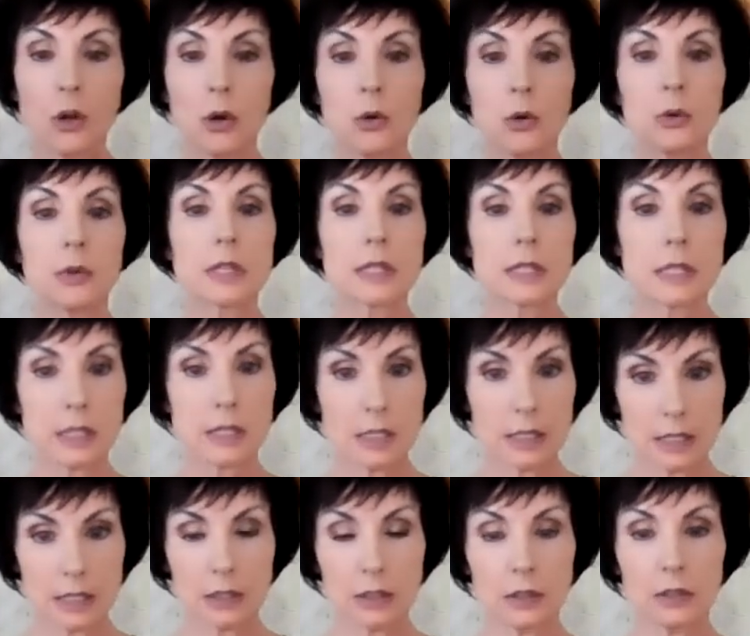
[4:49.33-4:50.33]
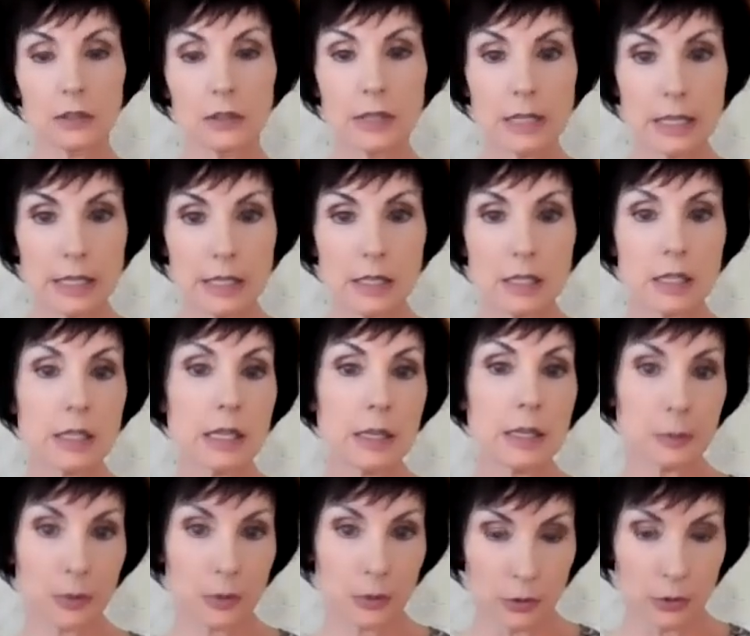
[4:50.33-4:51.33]
who still needs to
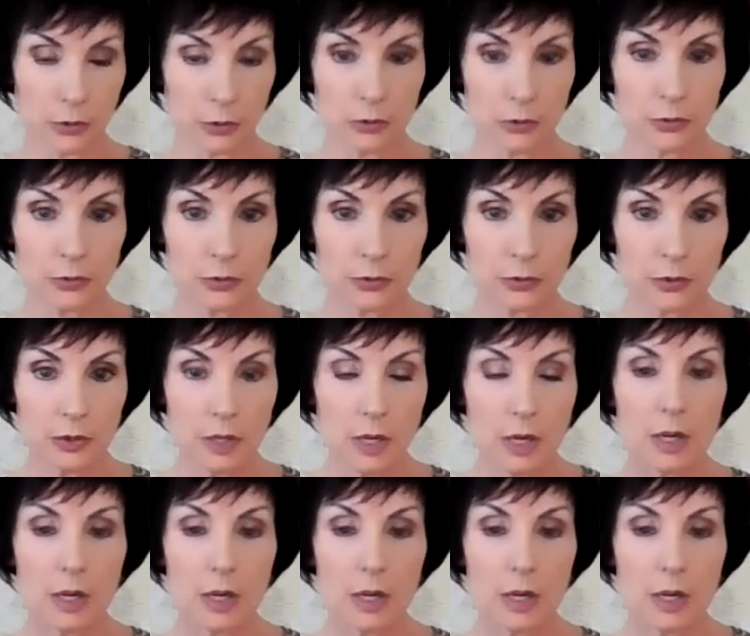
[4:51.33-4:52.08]
improve.